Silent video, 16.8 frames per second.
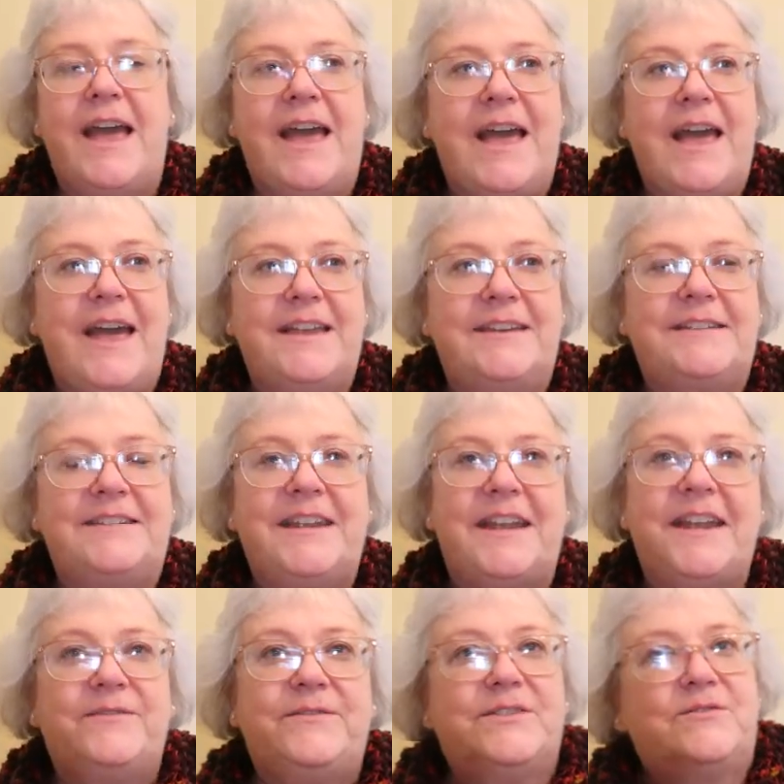and
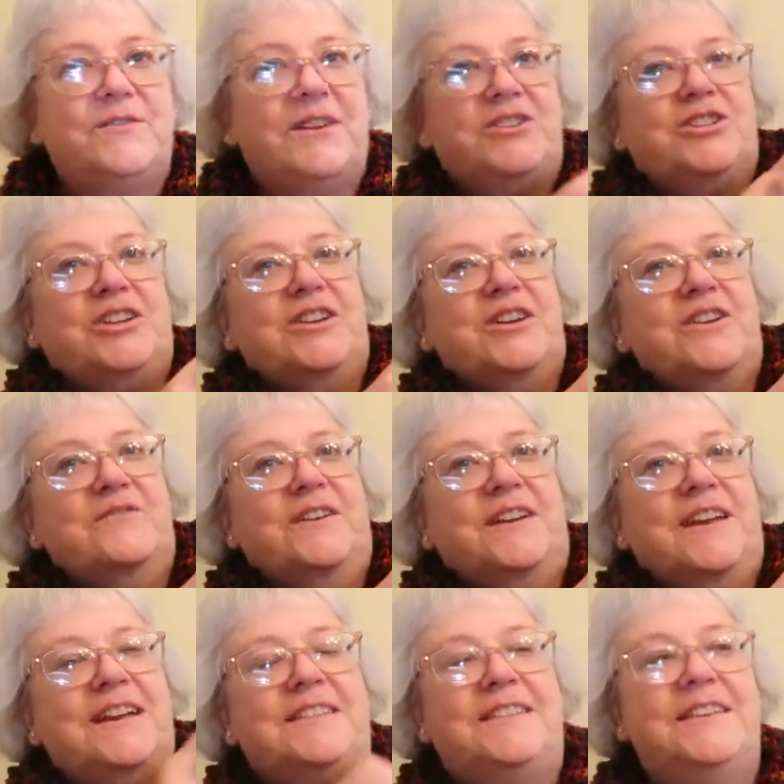Dave's reaching over
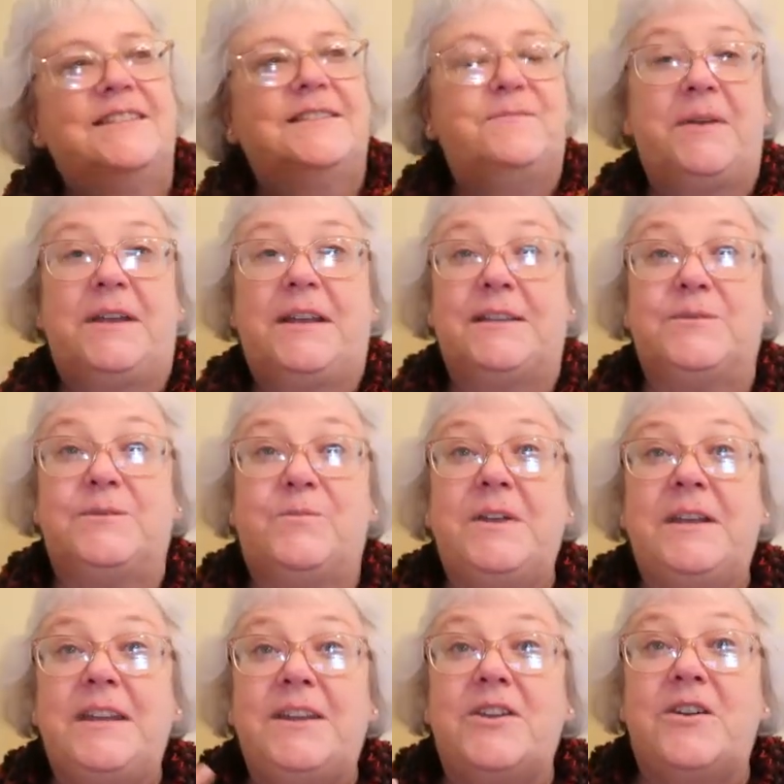like this because
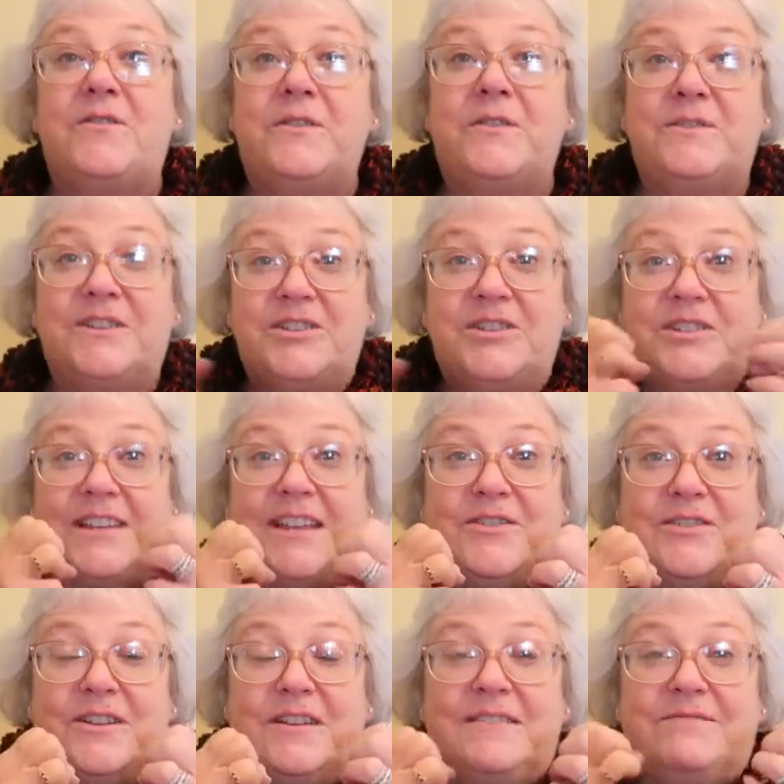we didn't know if it was just like
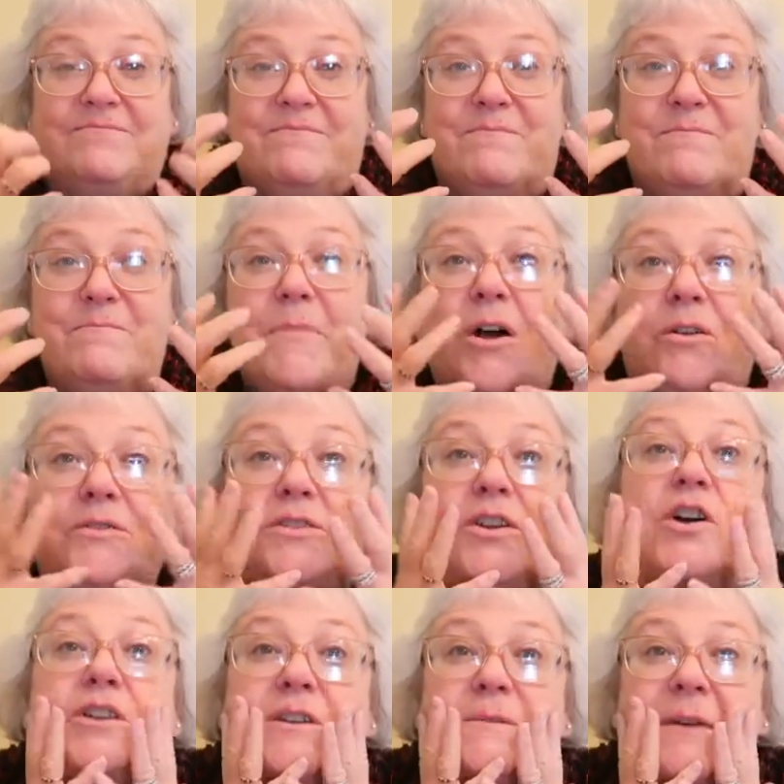going to melt
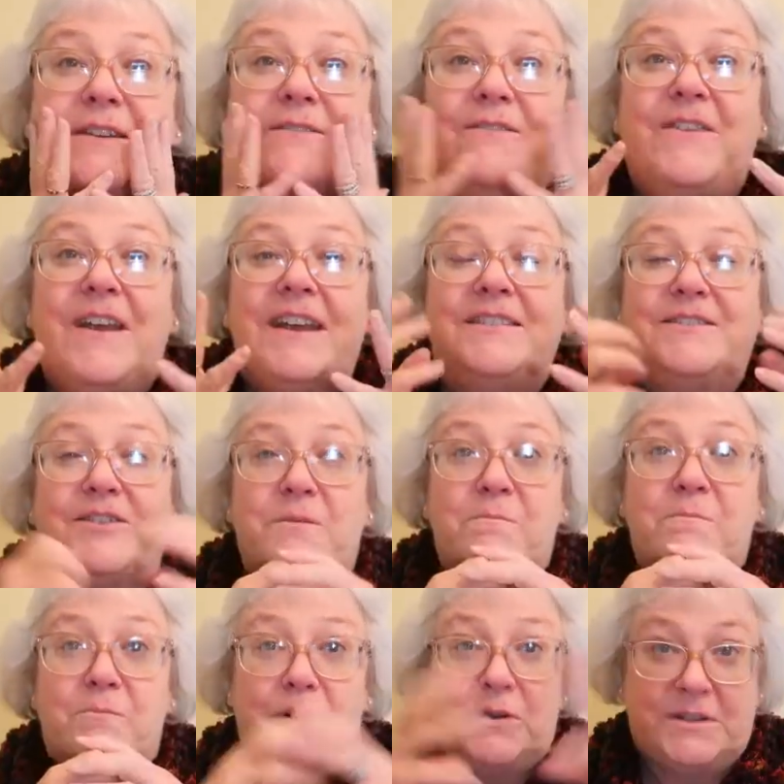onto my face or
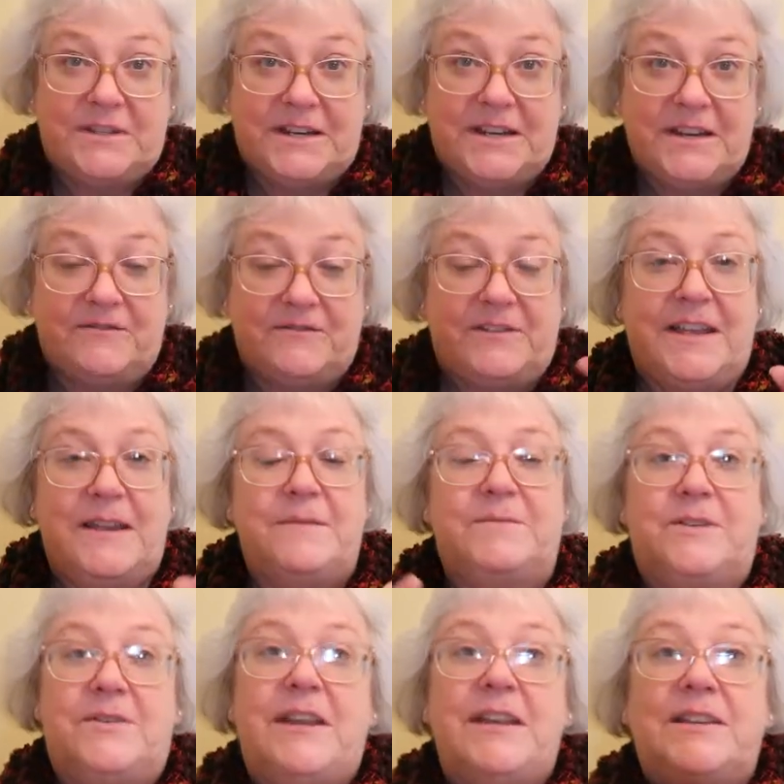burst into flame.
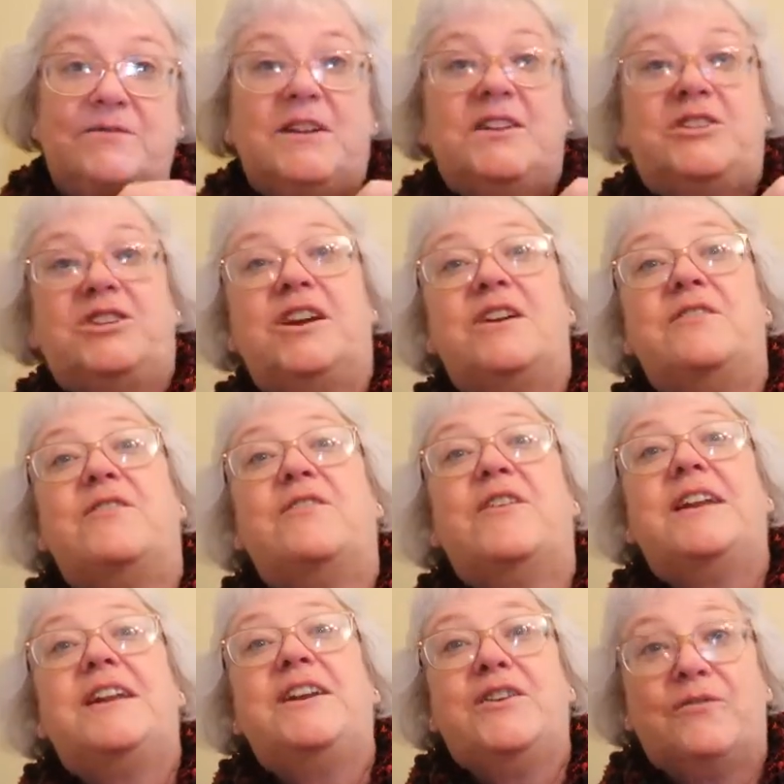So he's reaching over
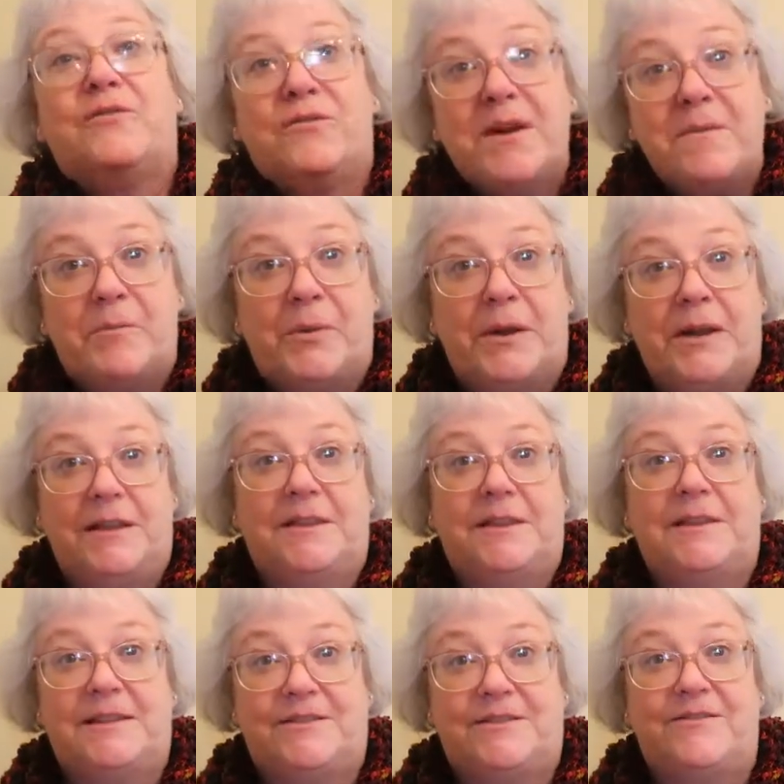ready to rip
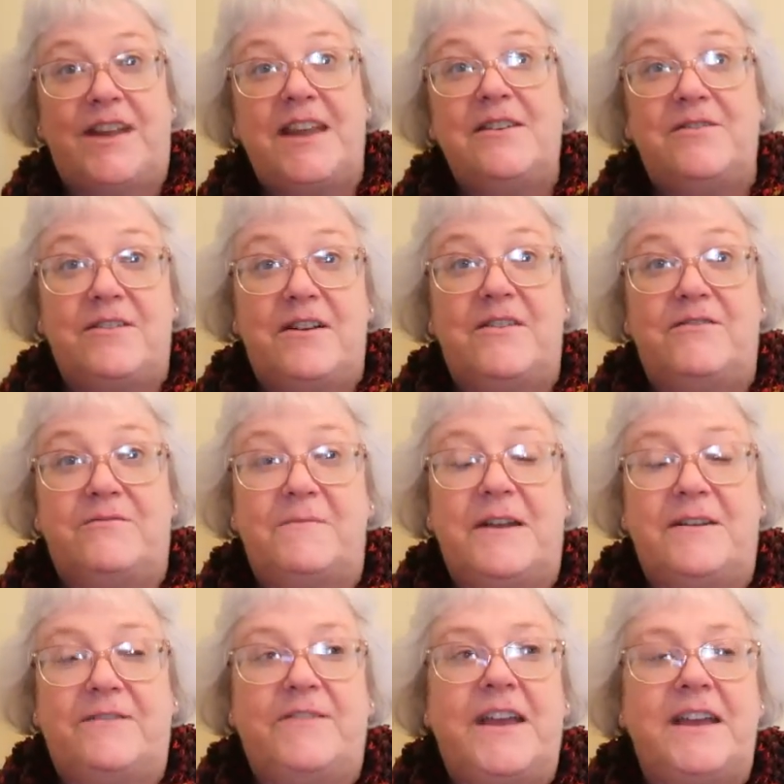this veil off
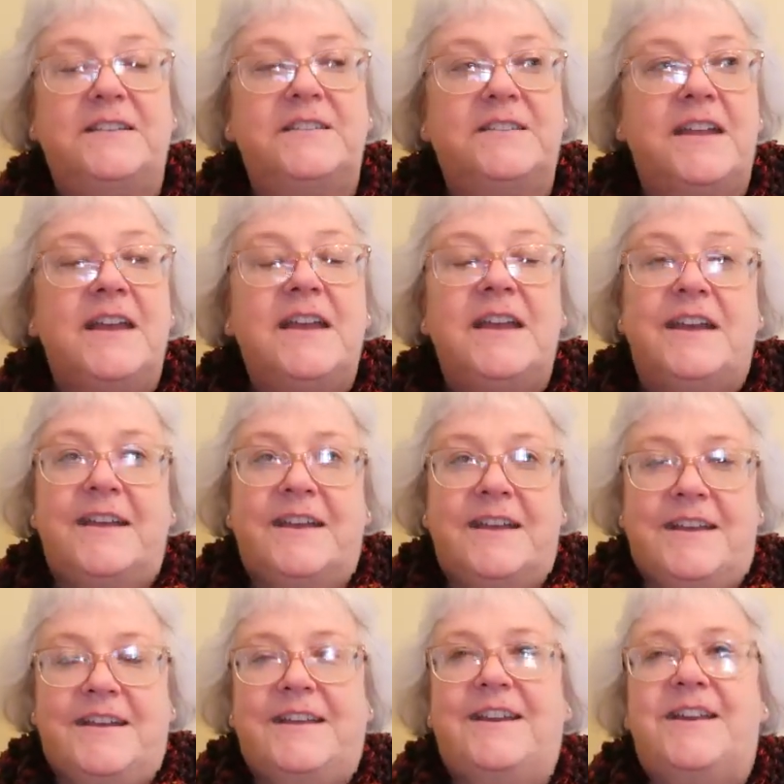my face,
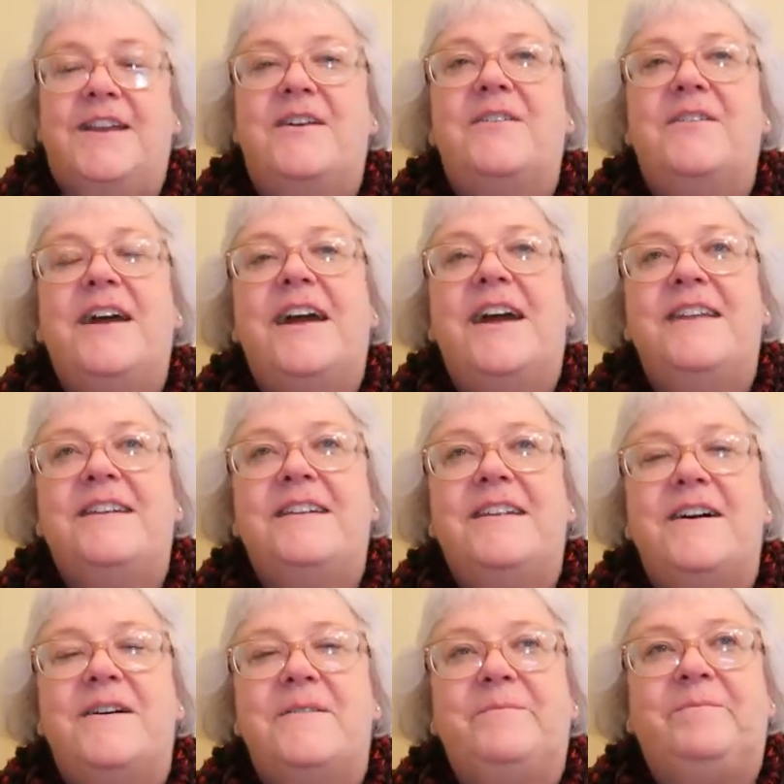you know, and
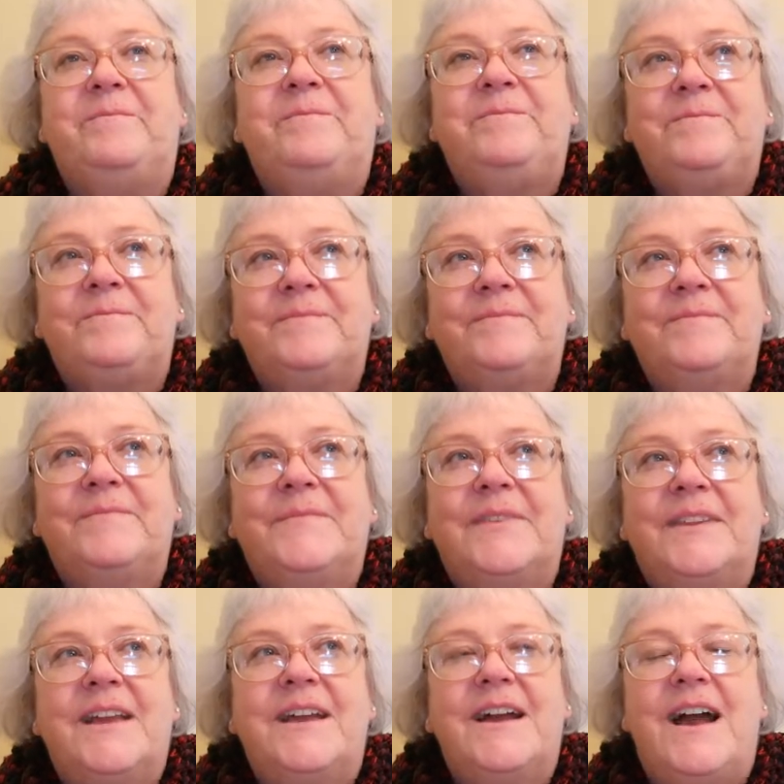um,
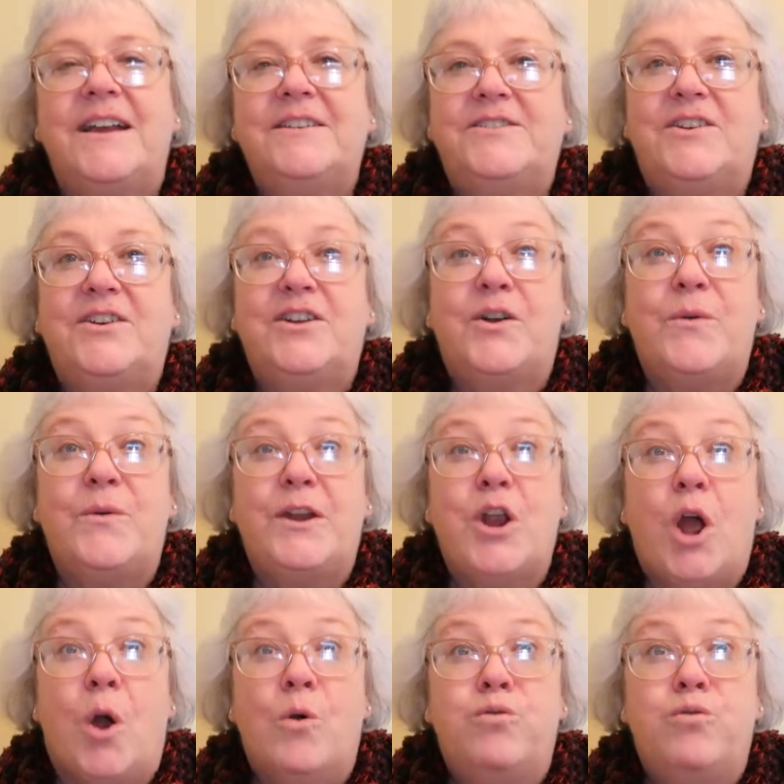I started going